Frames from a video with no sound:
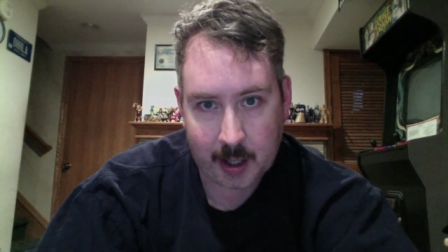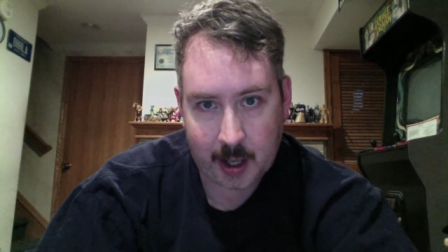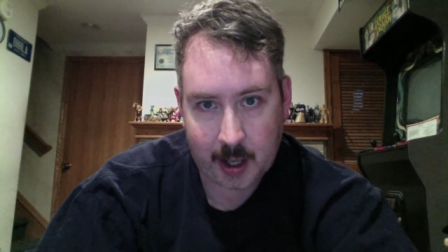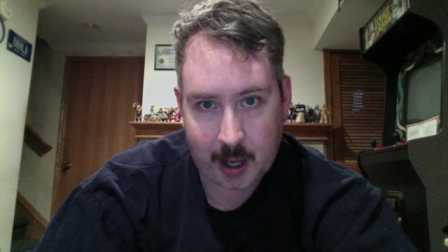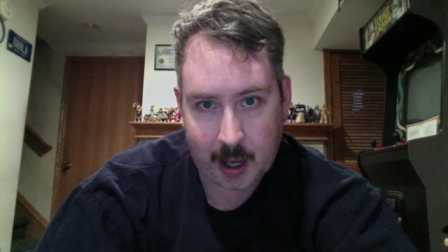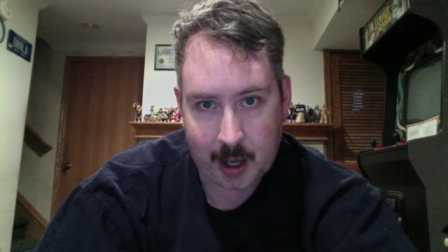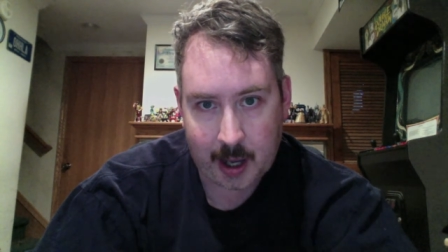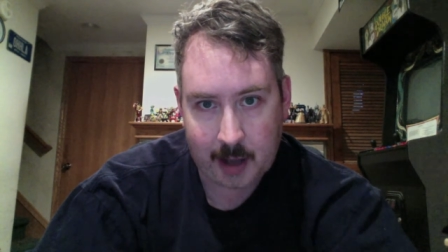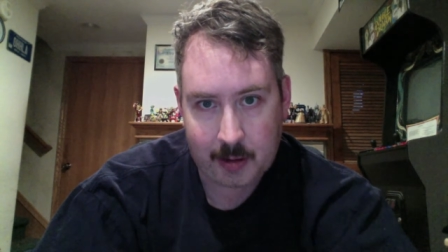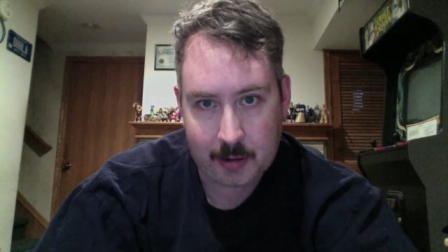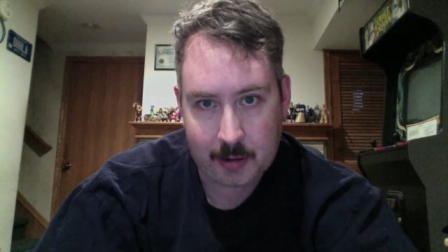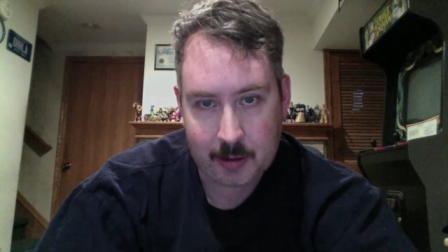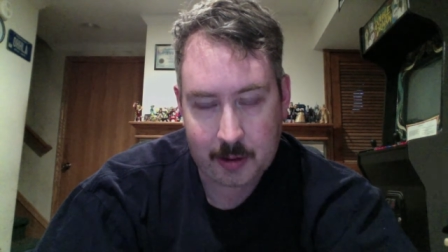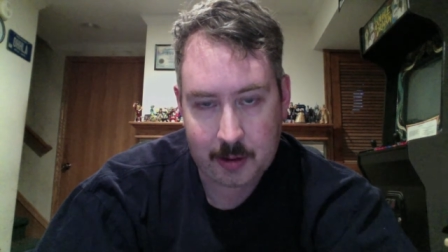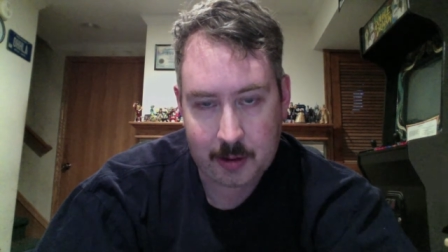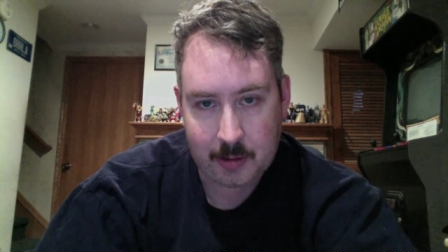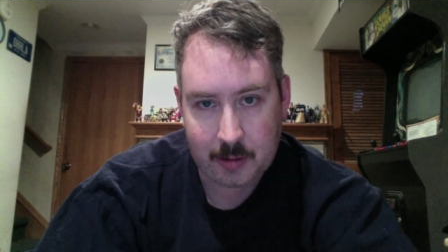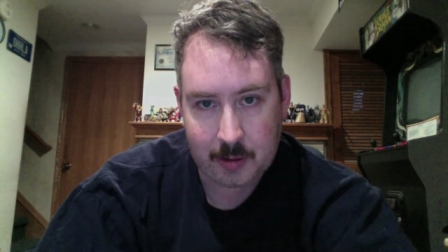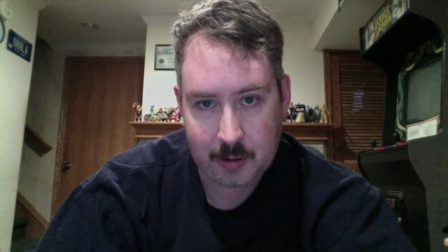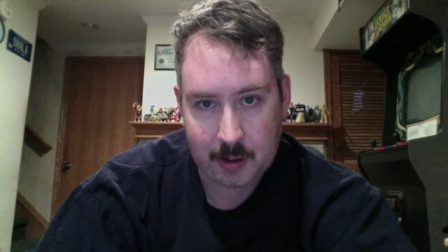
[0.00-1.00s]
How do
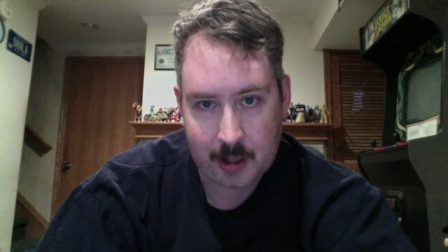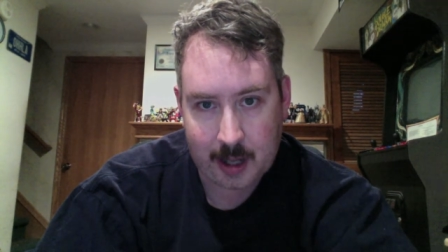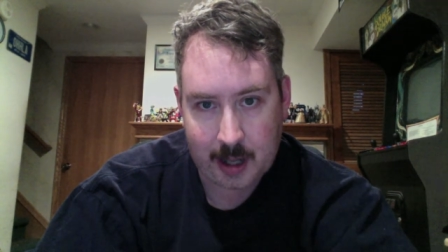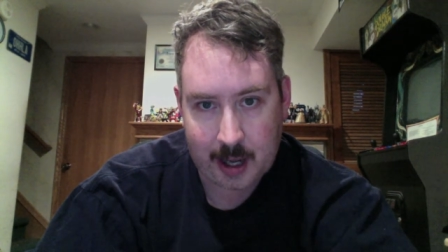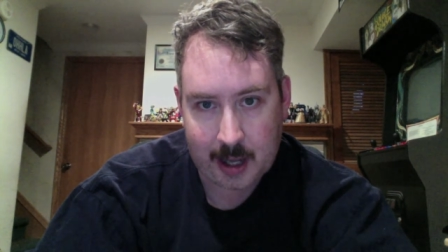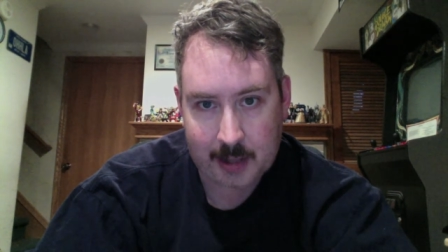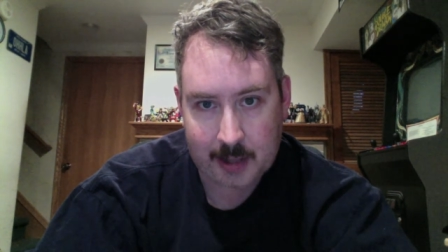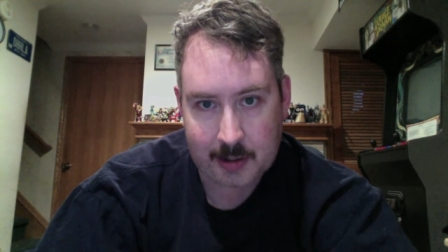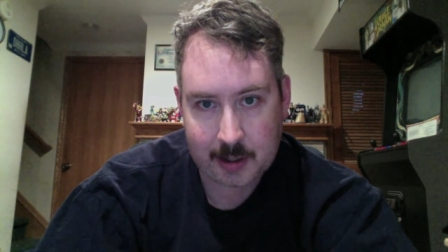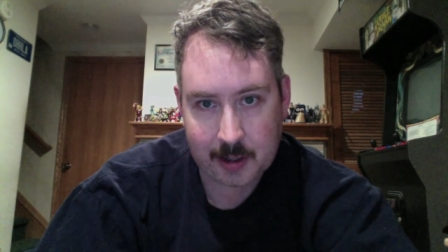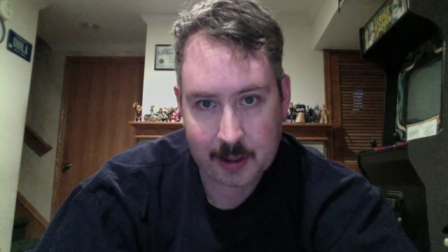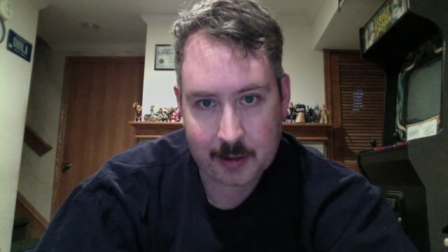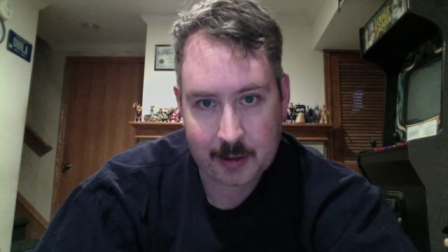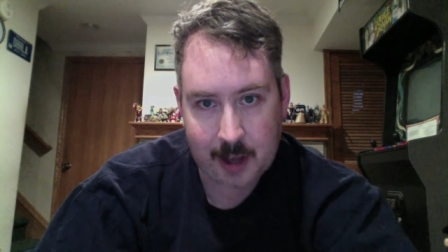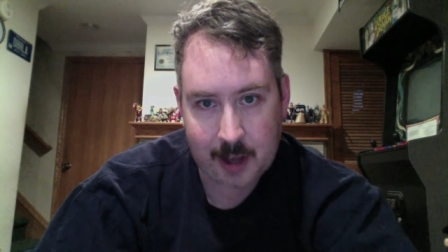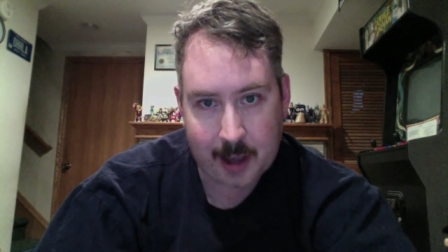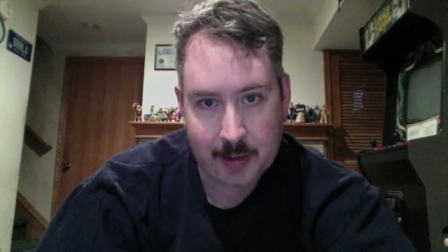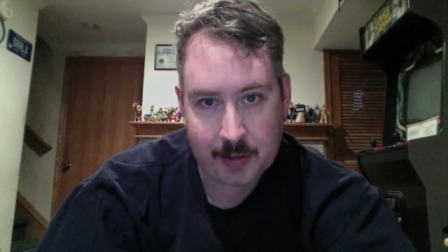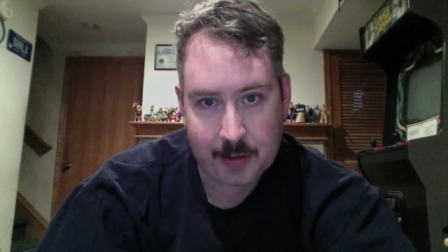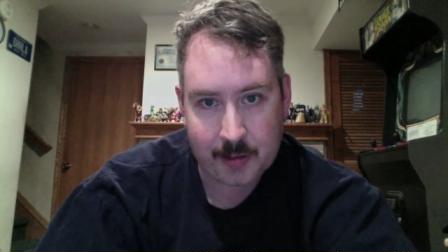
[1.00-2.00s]
you not
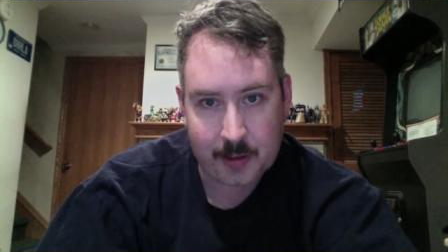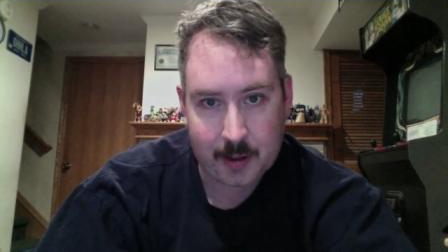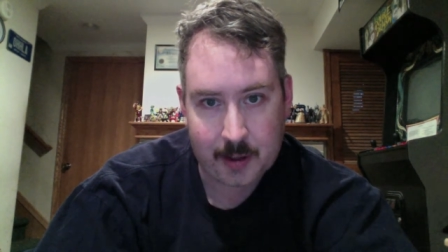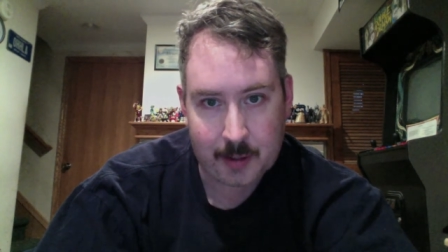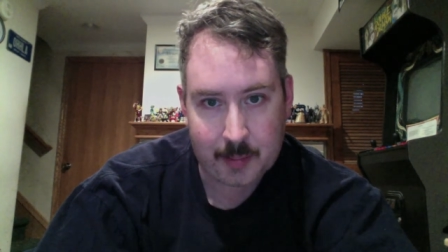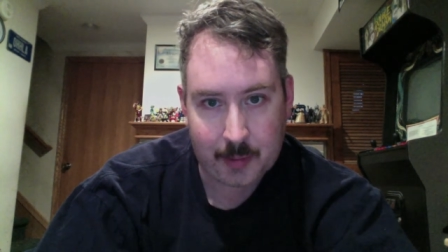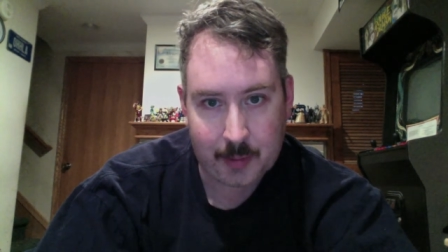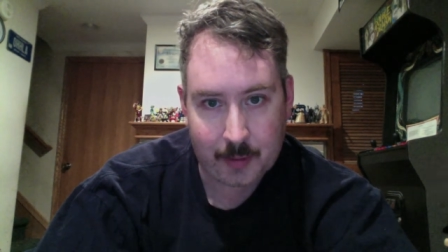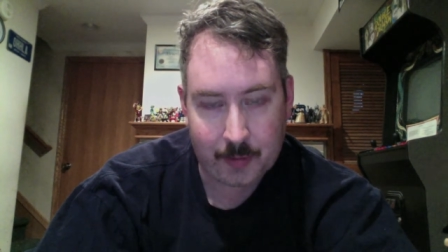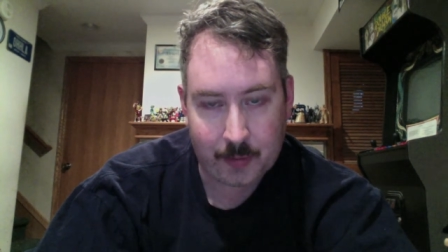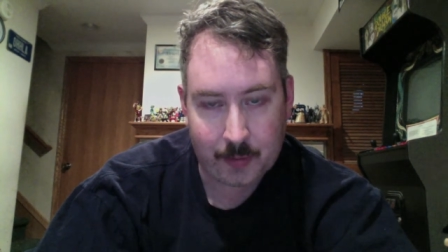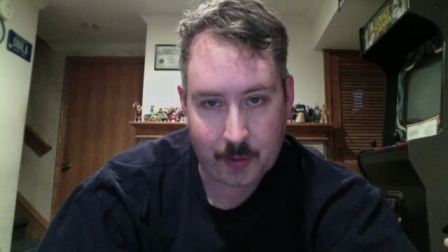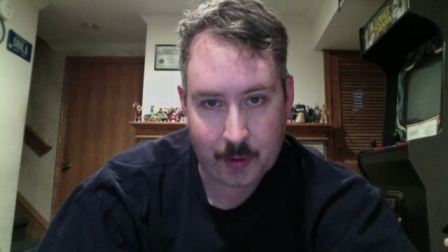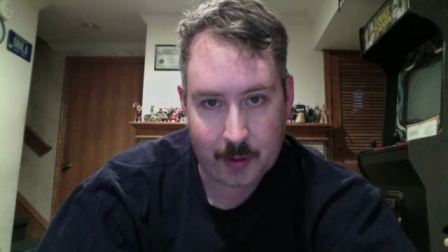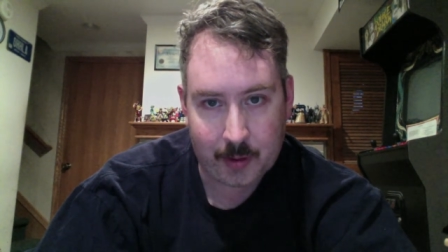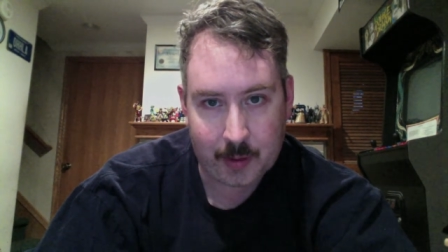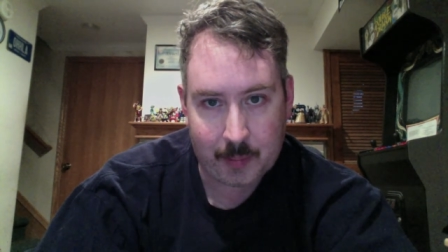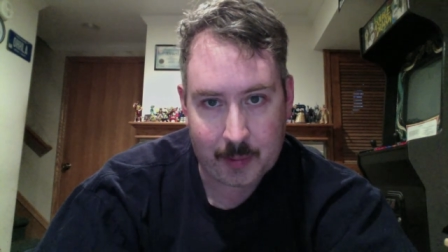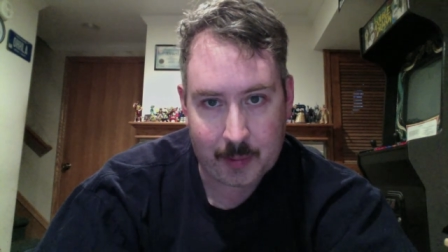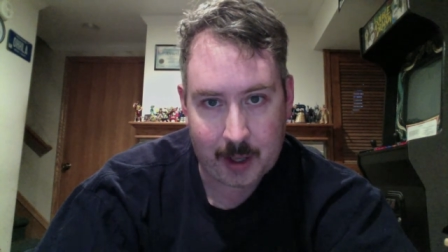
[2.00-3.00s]
test it before
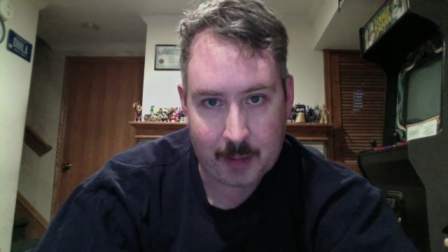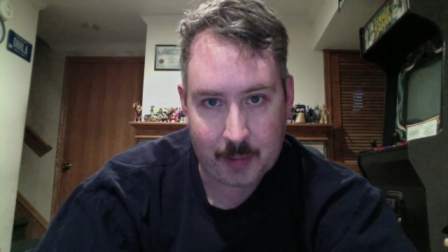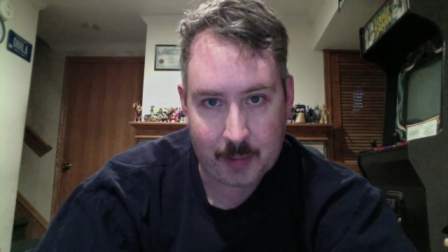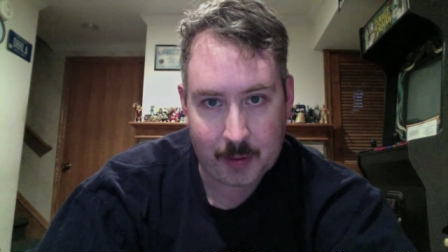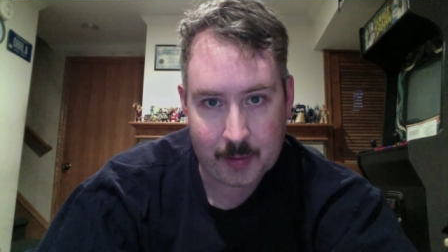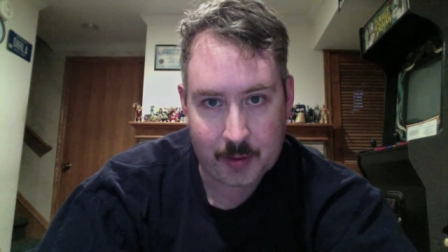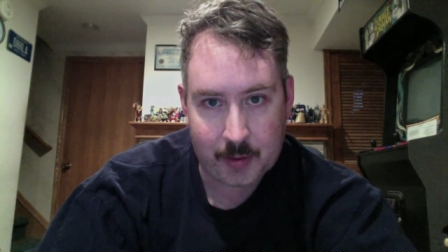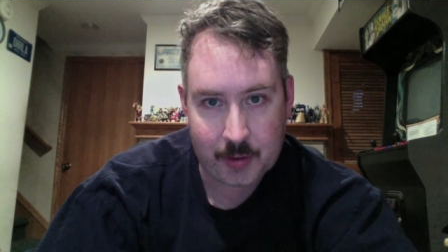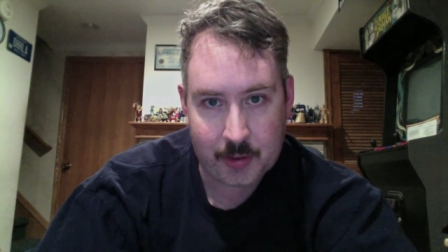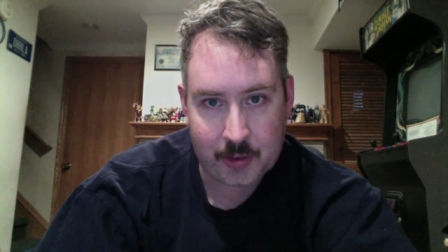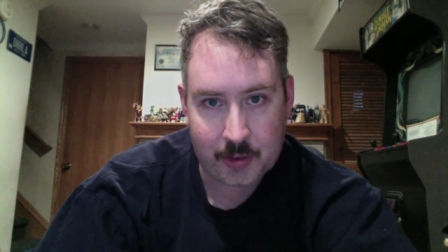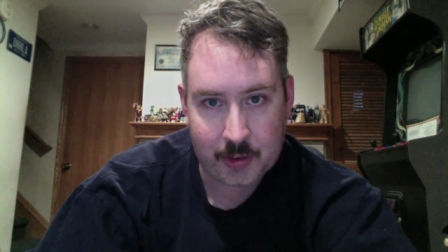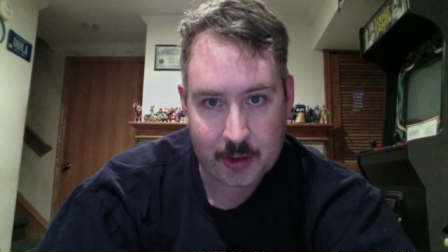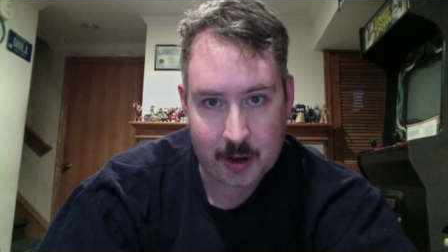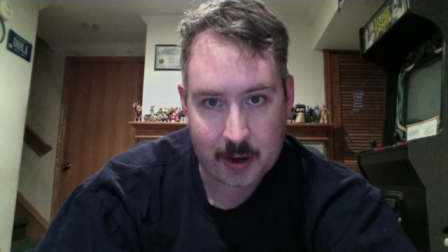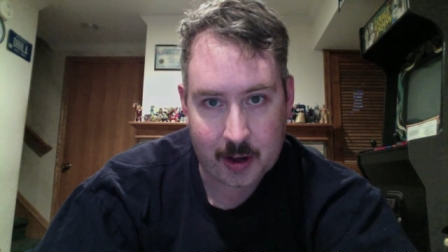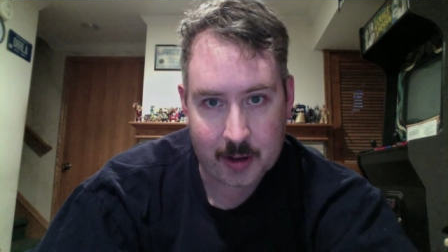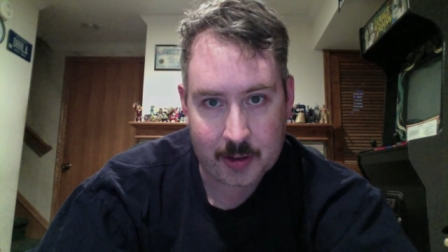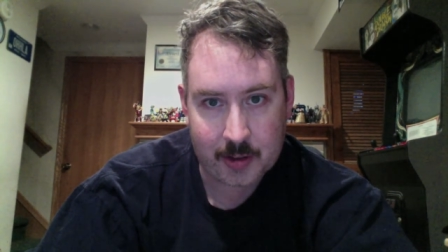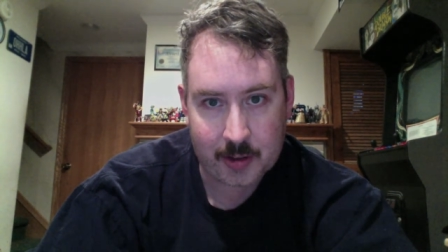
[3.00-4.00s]
the pay-per-view
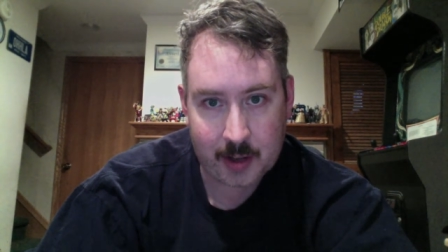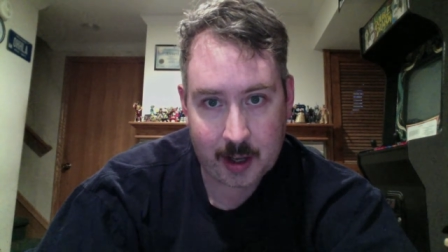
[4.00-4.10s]
starts?